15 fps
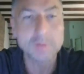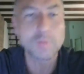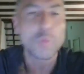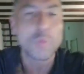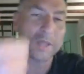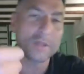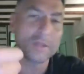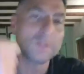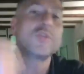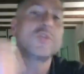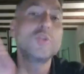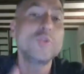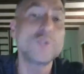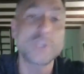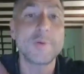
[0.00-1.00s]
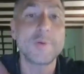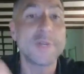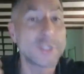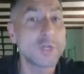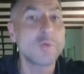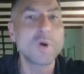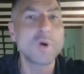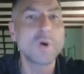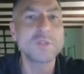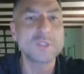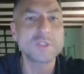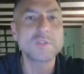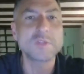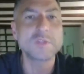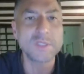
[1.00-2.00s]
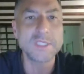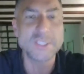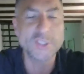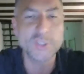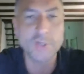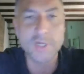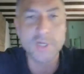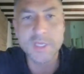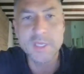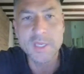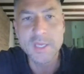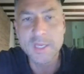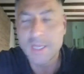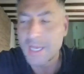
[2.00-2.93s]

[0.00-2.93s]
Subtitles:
the new generation wants necessarily,